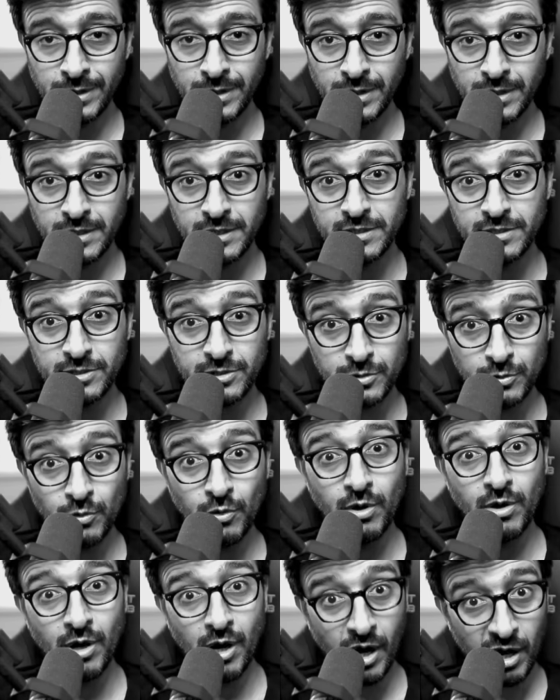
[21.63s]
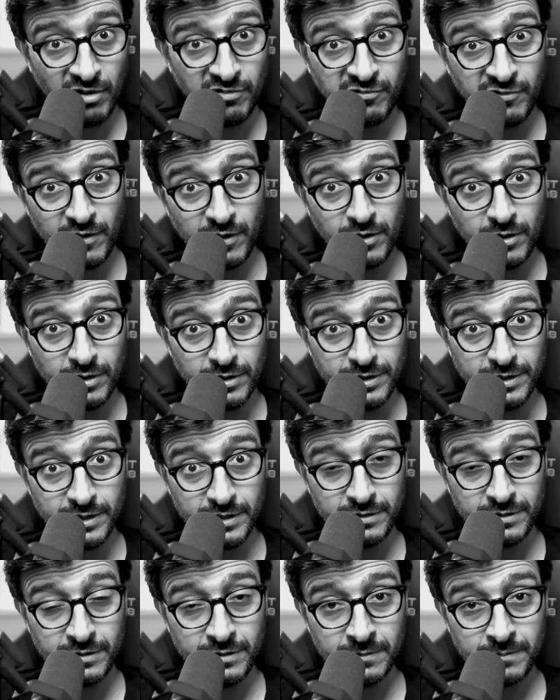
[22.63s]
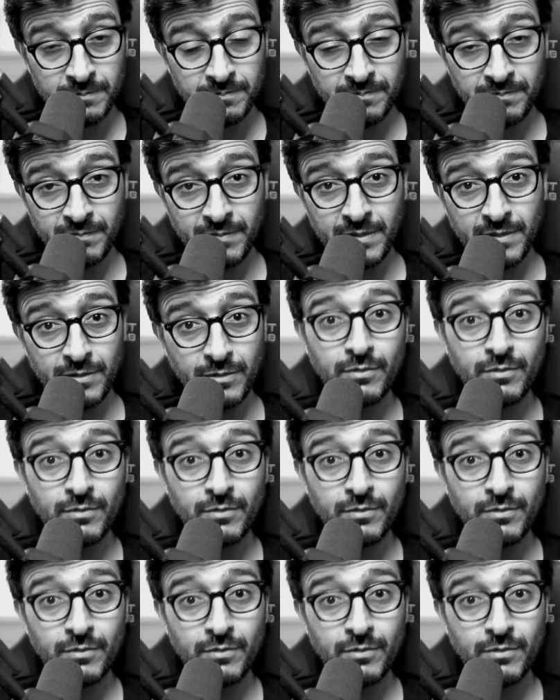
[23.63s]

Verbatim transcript: is to offload it to